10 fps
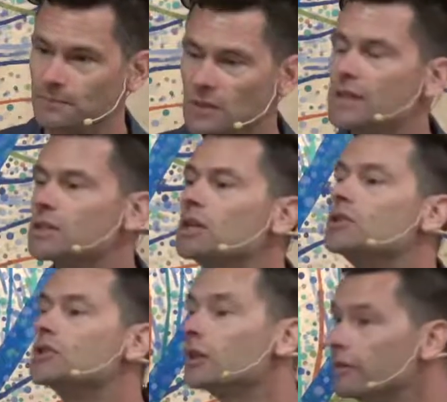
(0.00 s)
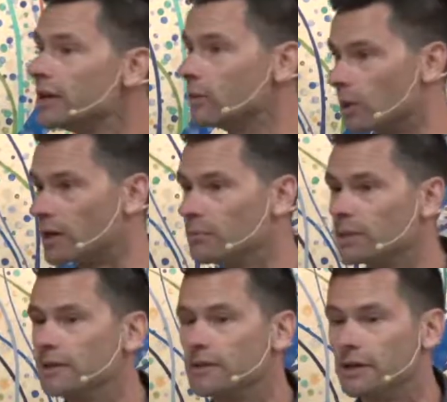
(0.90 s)
That's conserving work,
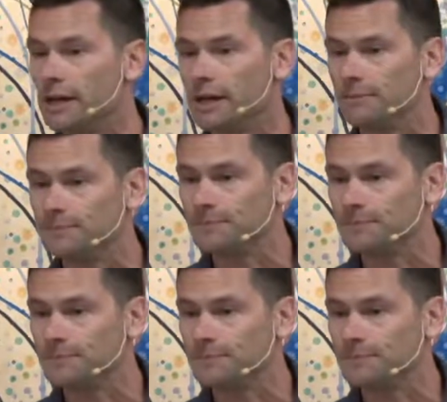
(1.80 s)
believe it or not.